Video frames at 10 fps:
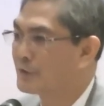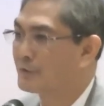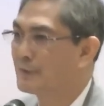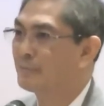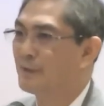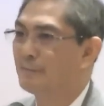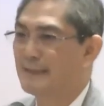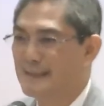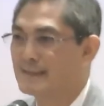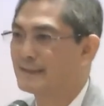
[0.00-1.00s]
I'm not sure
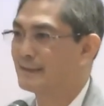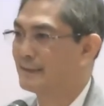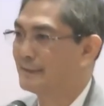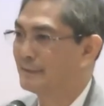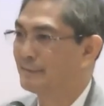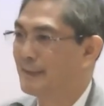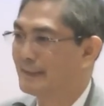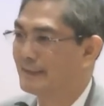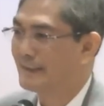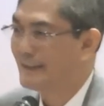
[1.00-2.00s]
about Malaysia,
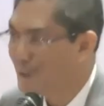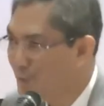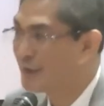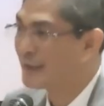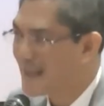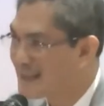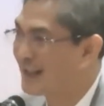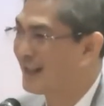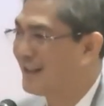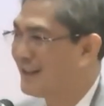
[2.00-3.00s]
but in
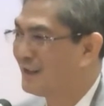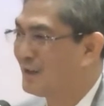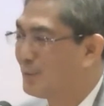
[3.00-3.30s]
Uniraza,